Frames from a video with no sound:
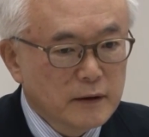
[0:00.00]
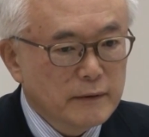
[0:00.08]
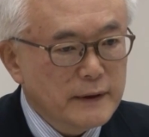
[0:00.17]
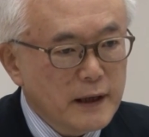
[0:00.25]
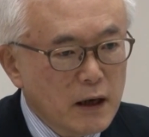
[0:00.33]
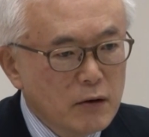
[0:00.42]

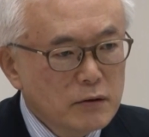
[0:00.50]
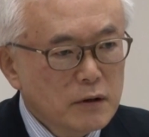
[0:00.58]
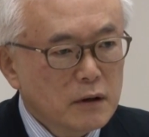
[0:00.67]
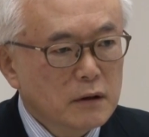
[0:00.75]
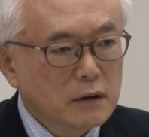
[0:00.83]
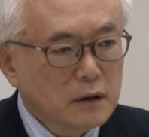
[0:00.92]

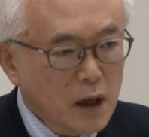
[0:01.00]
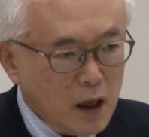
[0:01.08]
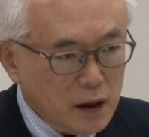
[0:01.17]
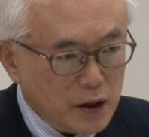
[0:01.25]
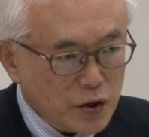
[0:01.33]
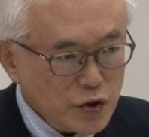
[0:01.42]
Without the
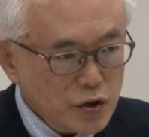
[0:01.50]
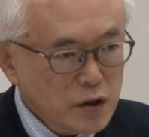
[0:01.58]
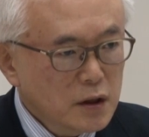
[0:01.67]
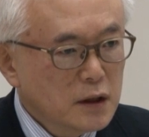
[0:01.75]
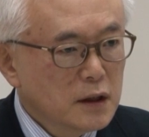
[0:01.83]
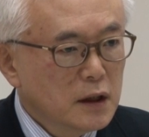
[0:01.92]
knowledge,
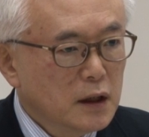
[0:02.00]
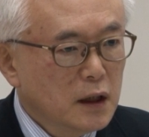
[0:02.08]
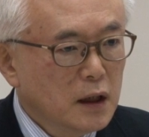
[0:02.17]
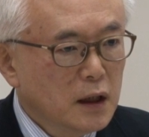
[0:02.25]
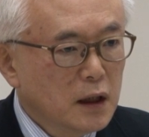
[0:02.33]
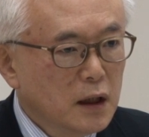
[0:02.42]

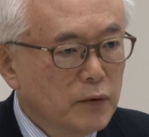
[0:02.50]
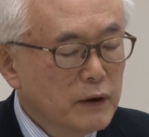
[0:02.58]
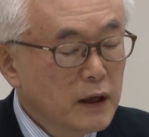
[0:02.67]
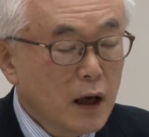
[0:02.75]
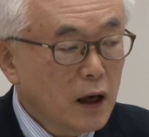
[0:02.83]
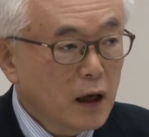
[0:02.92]
we
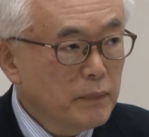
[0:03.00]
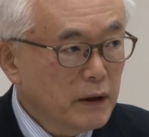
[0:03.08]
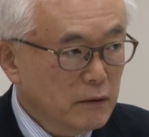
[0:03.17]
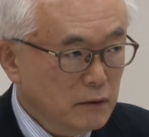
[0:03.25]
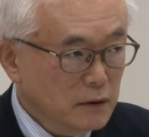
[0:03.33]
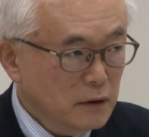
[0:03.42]
cannot
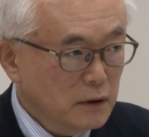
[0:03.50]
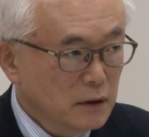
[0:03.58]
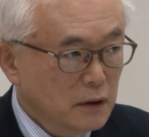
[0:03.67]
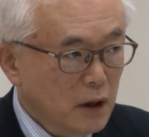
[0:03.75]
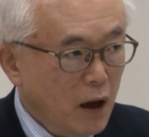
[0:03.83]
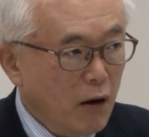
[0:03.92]
build
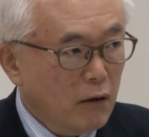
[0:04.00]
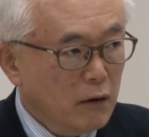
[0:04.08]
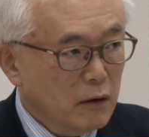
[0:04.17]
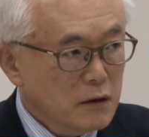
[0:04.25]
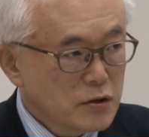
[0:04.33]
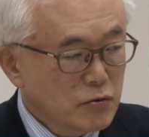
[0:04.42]

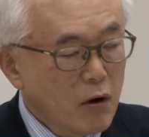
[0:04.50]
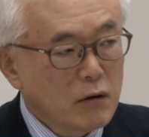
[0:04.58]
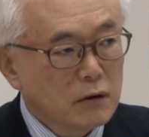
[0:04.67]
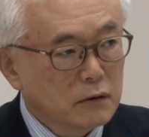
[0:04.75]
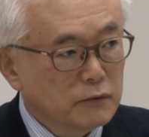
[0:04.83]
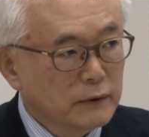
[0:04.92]
our
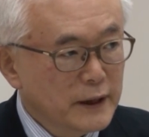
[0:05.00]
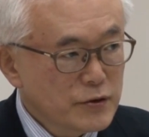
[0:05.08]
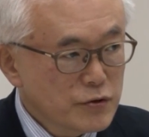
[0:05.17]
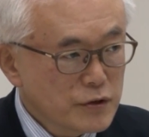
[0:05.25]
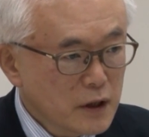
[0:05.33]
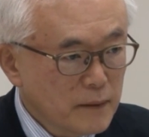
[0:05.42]
stronger
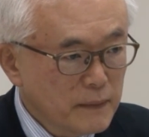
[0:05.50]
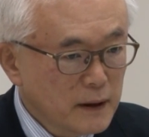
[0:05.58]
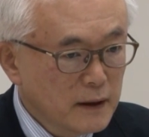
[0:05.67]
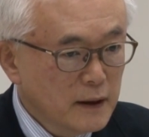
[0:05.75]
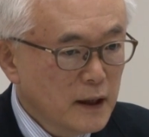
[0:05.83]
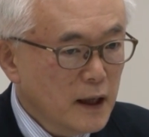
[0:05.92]
relationship.
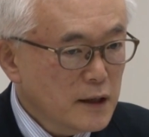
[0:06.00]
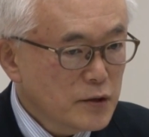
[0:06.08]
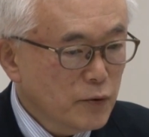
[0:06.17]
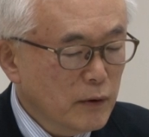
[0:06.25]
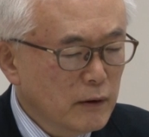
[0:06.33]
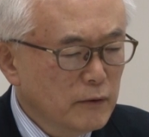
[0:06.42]
And
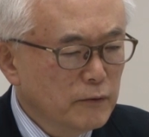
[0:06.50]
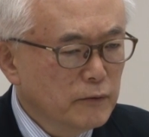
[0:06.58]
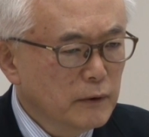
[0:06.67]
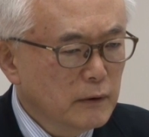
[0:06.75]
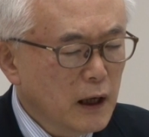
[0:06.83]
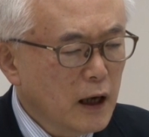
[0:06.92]
so
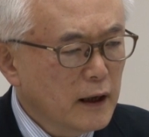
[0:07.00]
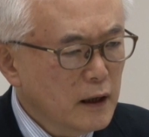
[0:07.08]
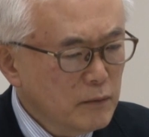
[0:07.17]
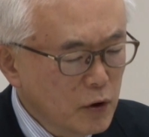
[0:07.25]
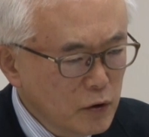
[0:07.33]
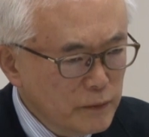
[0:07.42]
I
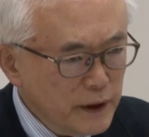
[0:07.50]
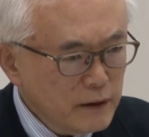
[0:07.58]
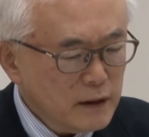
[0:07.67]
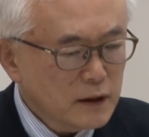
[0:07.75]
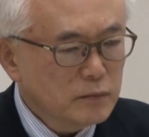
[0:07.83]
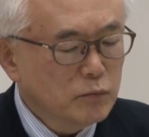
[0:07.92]
am
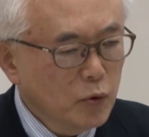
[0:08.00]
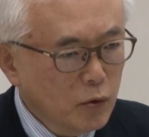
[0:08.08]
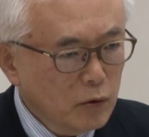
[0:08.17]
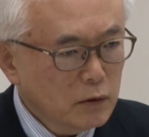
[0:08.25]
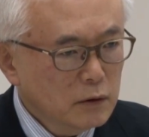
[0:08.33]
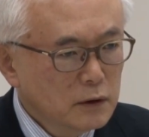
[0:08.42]
hoping that
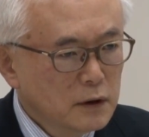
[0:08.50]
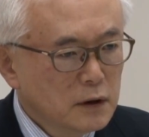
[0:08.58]
more